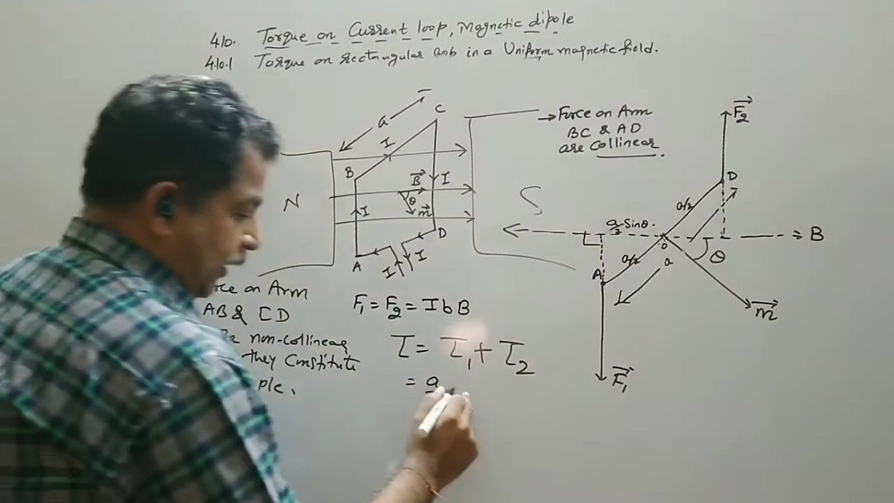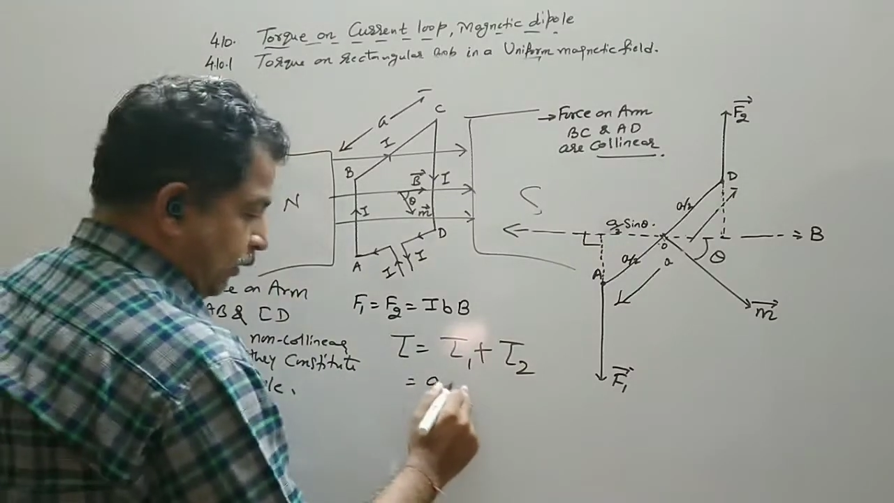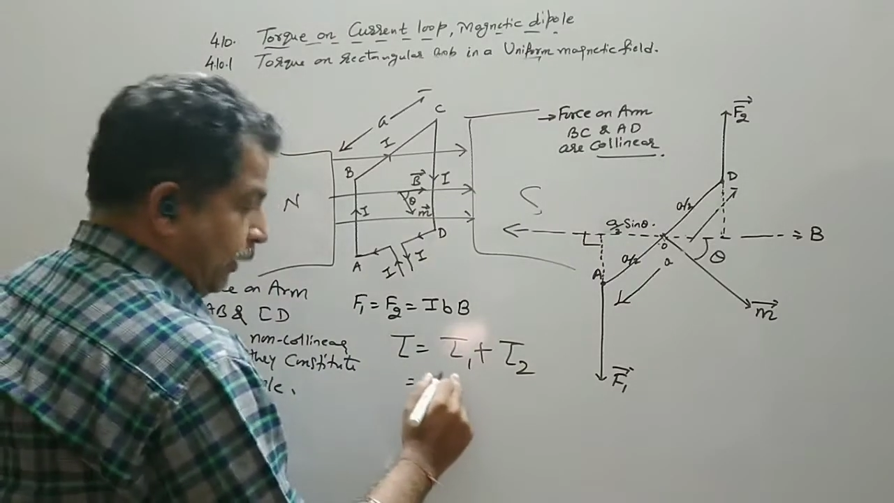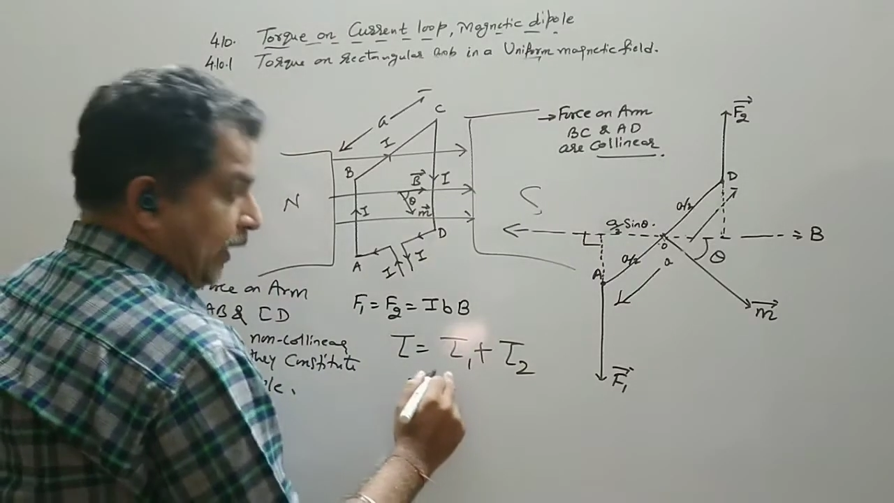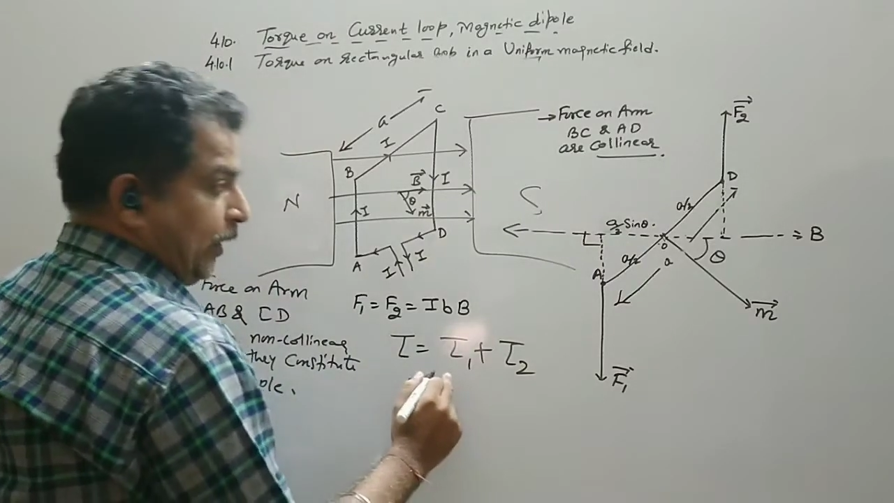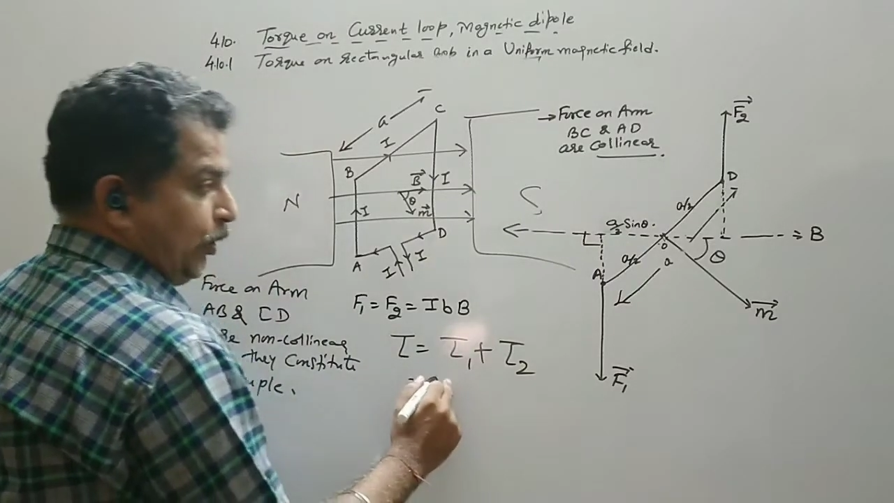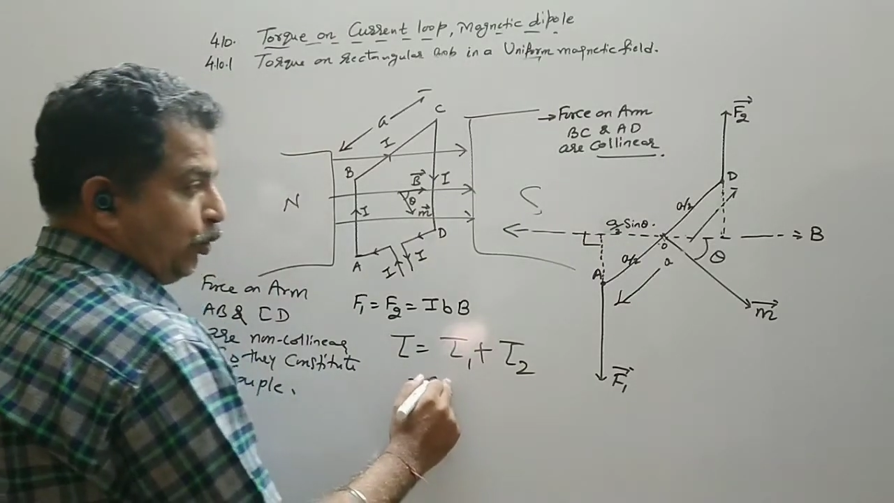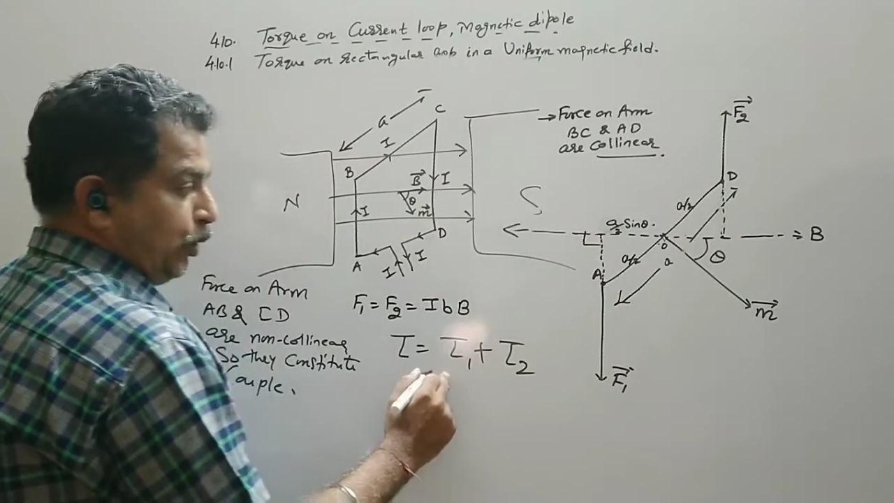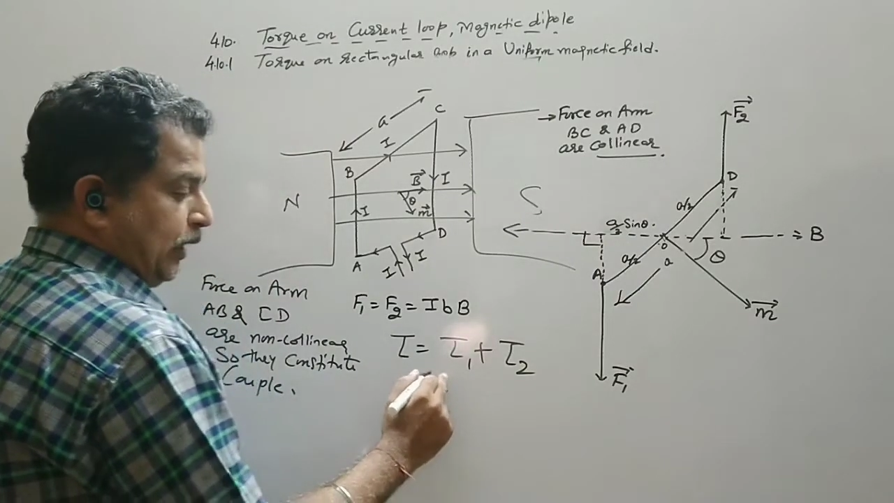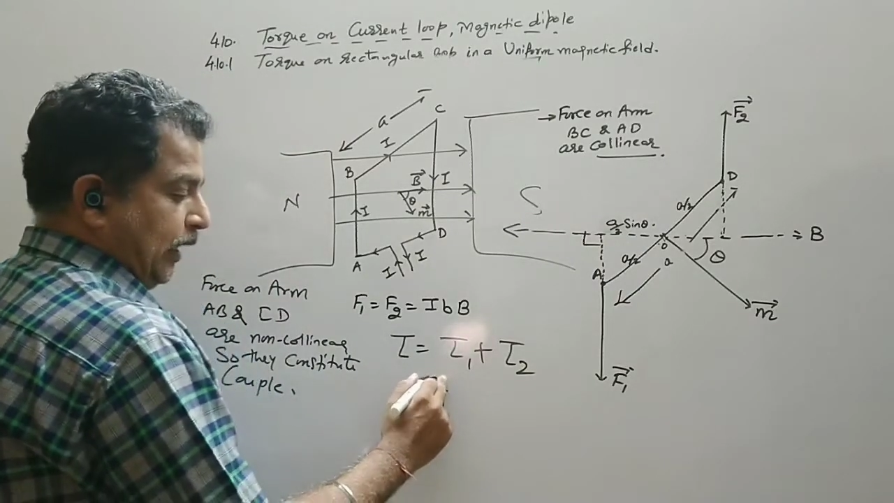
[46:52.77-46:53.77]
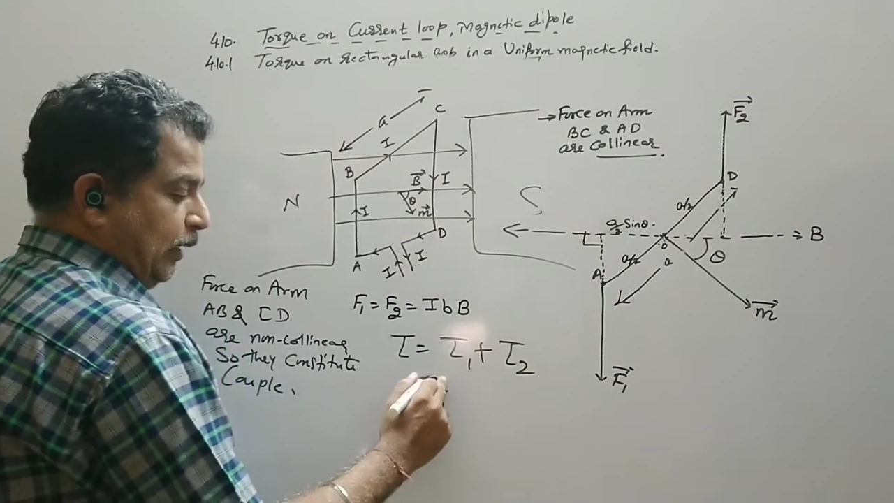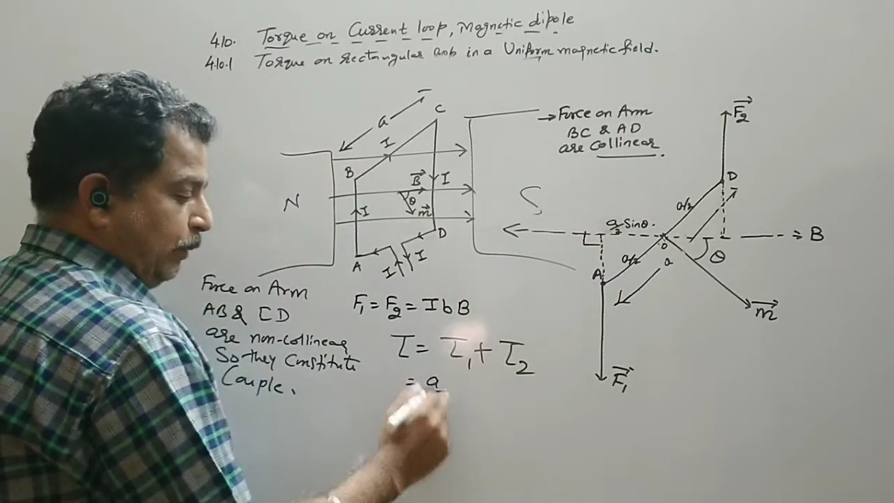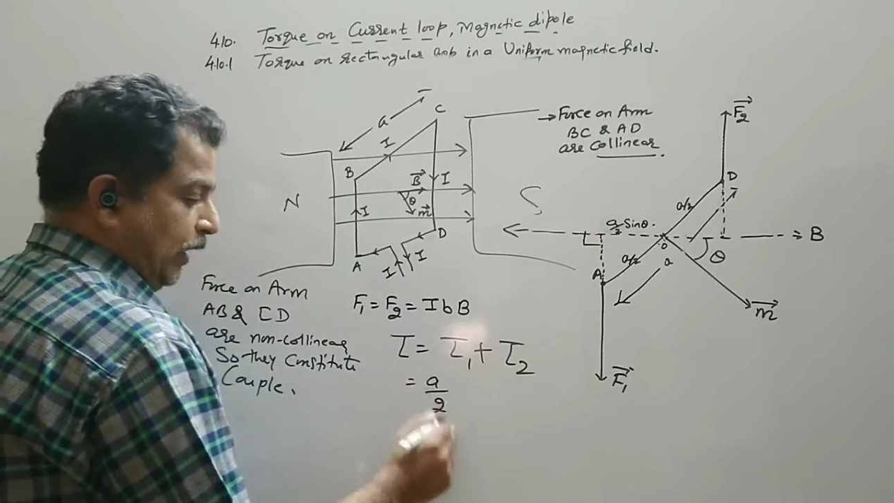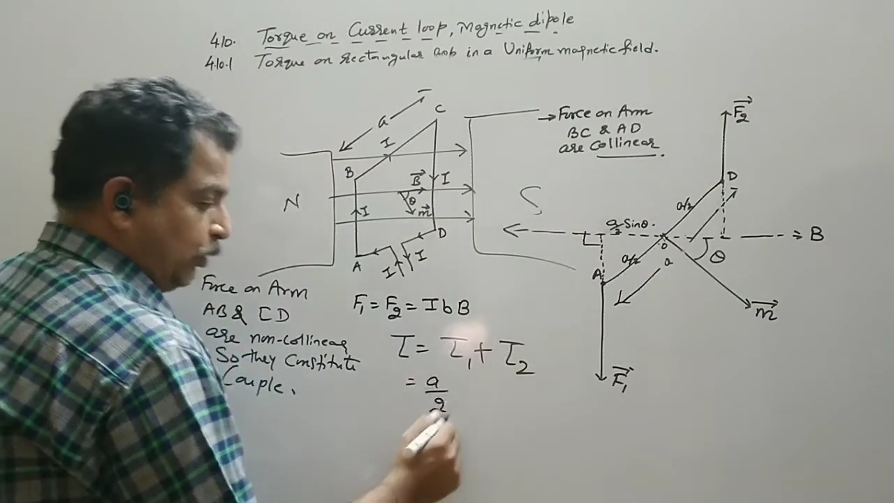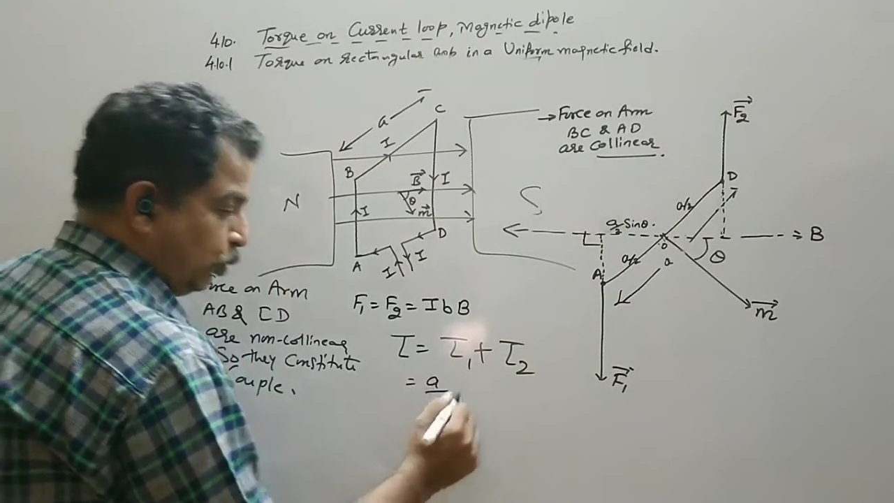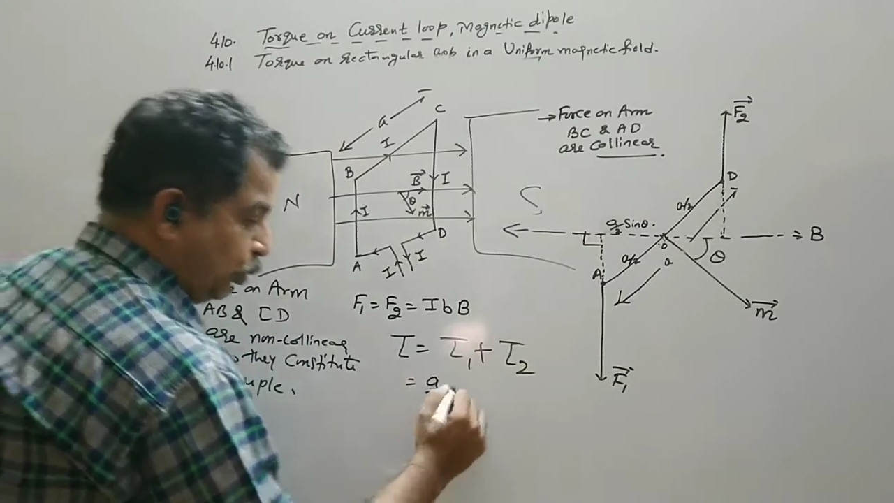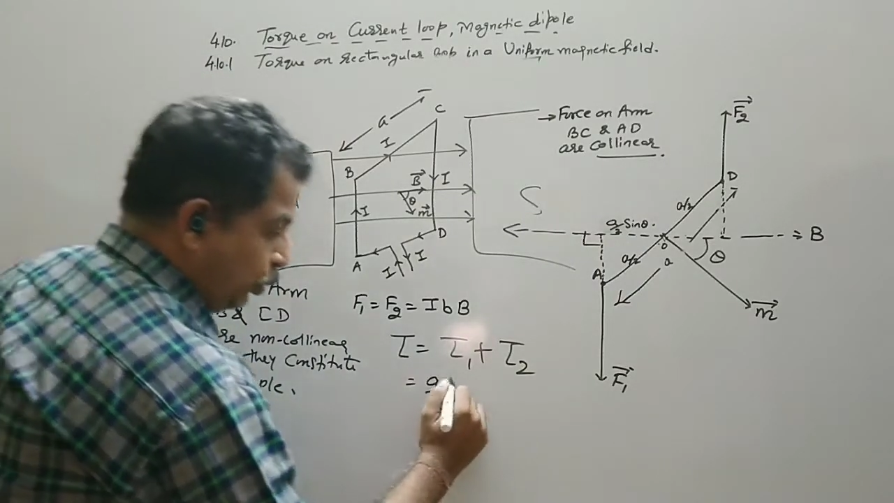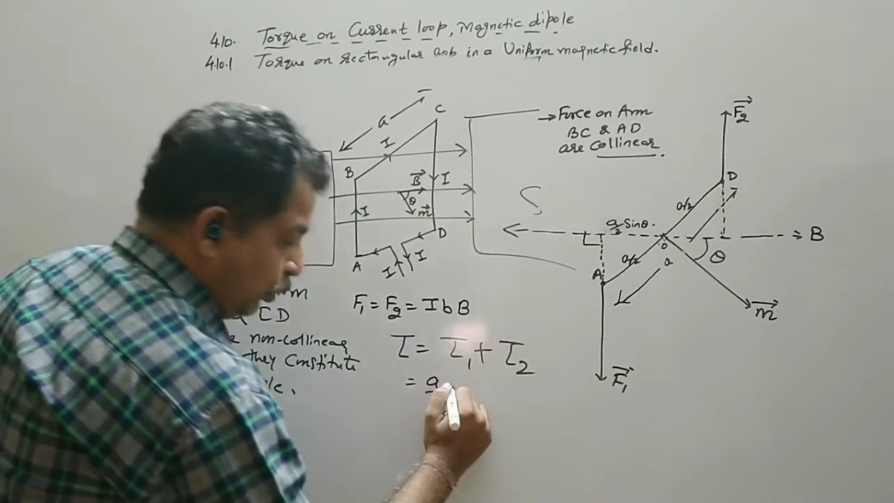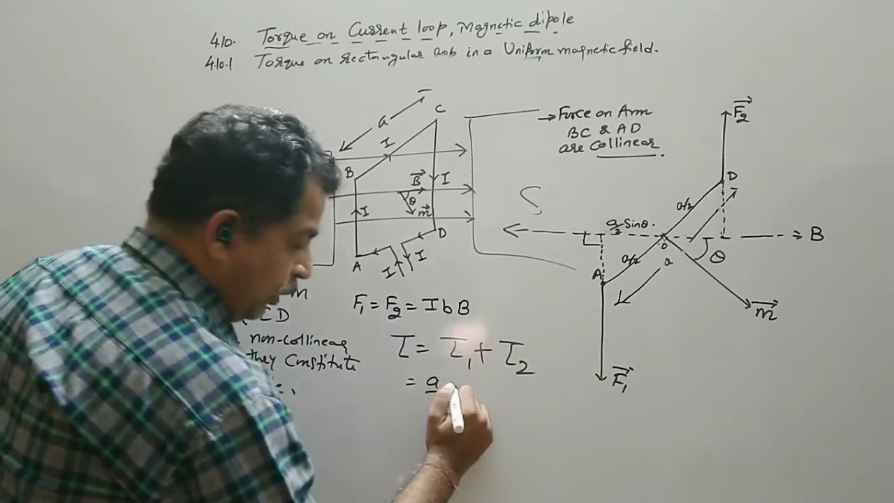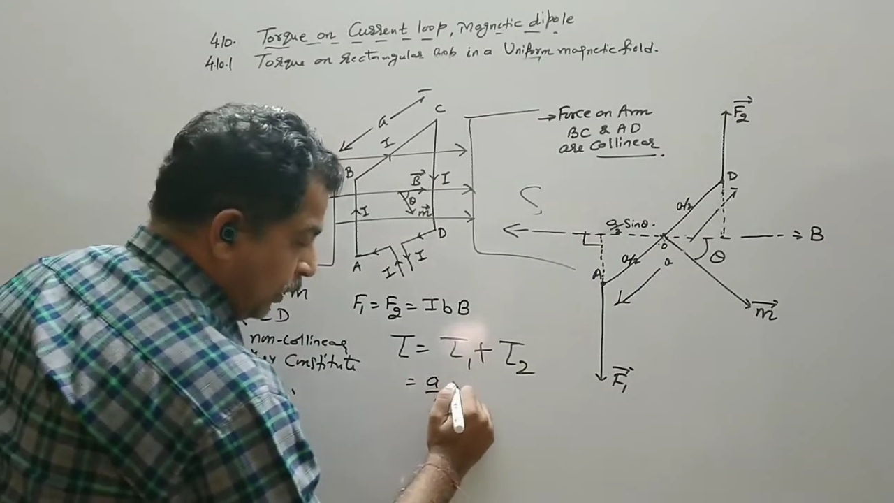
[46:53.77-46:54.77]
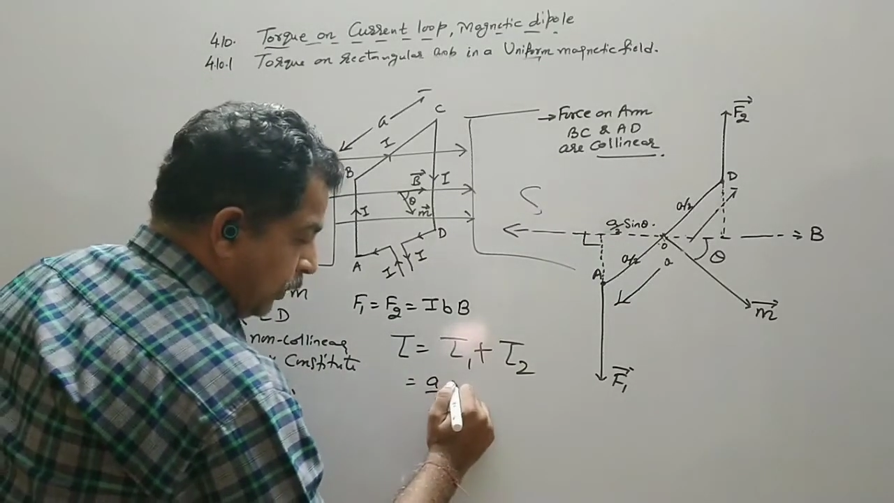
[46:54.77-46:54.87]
a magnitude A by 2